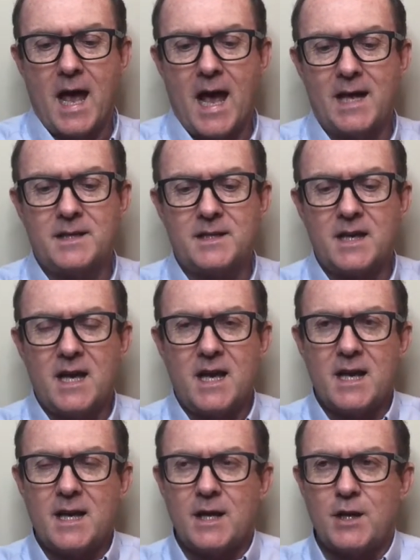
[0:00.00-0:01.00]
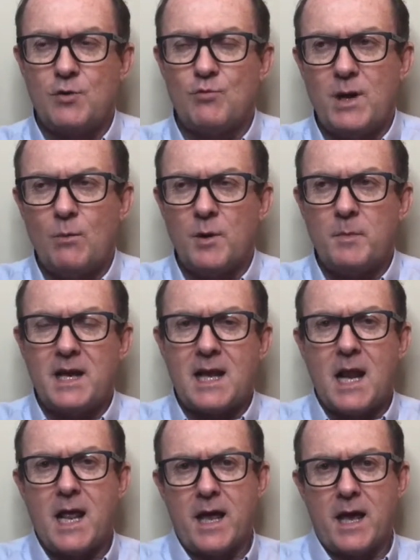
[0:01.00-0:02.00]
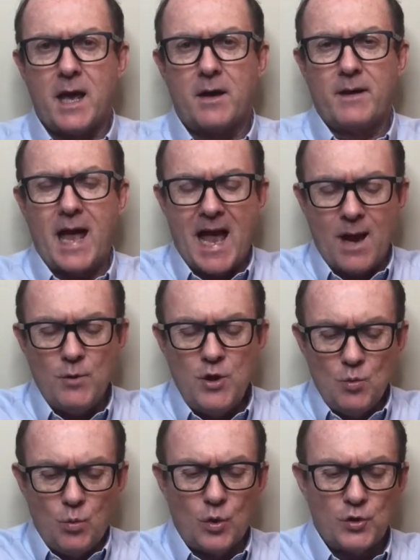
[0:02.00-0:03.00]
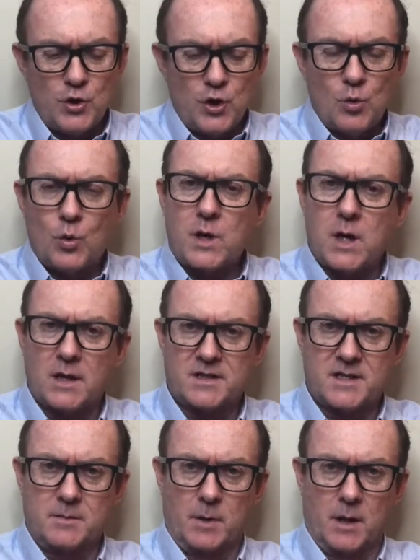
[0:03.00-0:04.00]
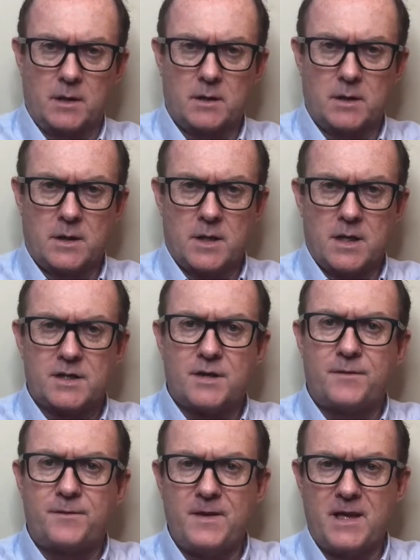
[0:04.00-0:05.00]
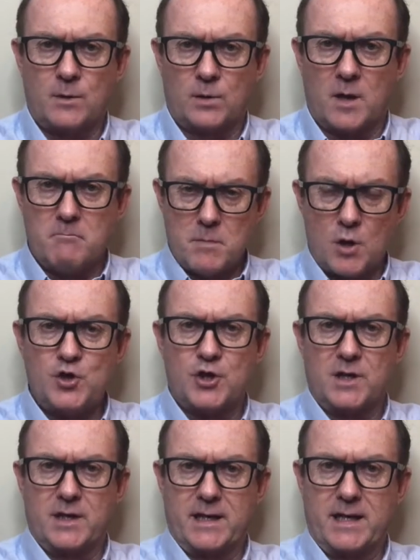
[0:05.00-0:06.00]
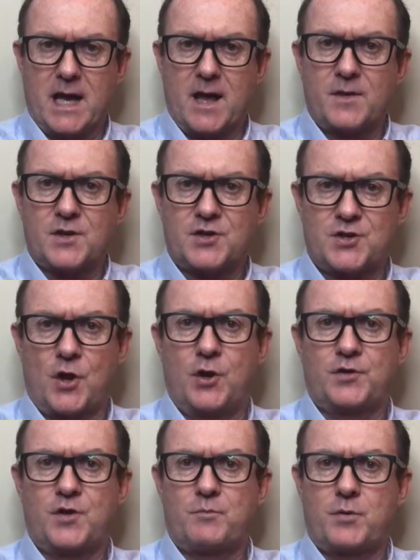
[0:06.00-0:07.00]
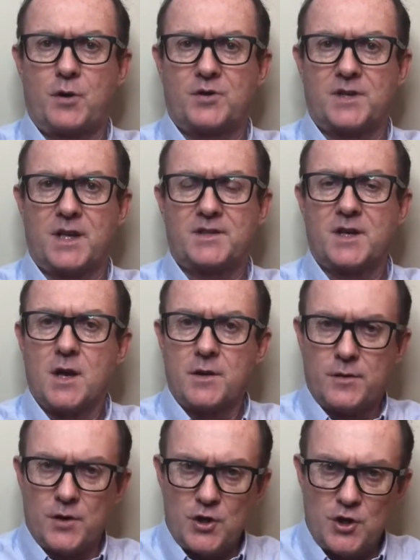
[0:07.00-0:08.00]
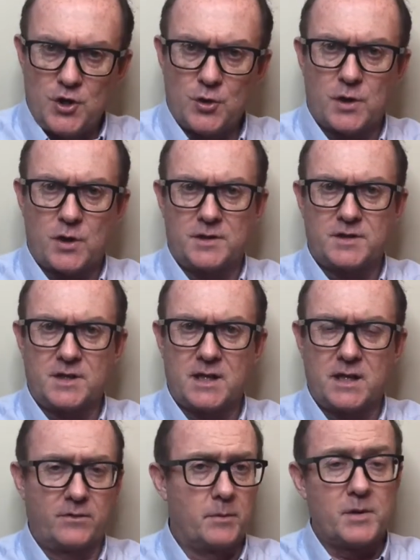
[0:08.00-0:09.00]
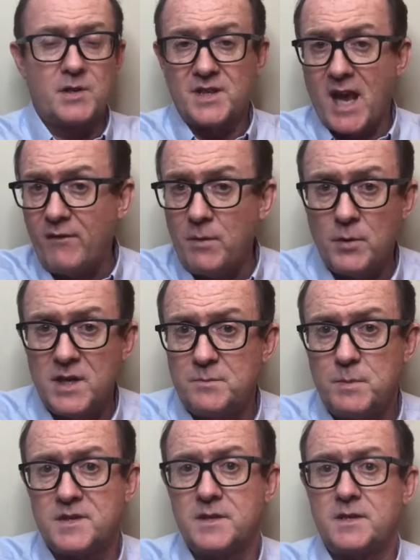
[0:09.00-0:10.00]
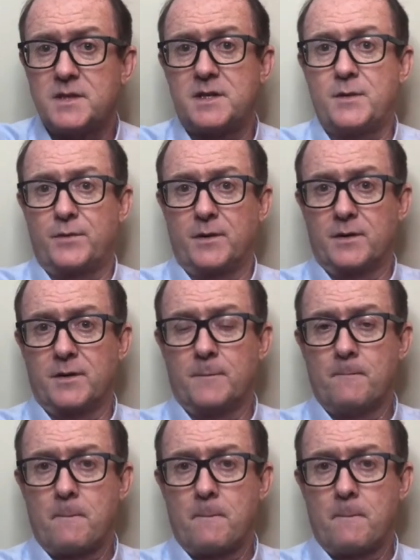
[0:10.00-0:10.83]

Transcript: And you really want to be clear of how you want your customer to feel emotionally at the start of the process that you're going to deliver, because everybody's business is different.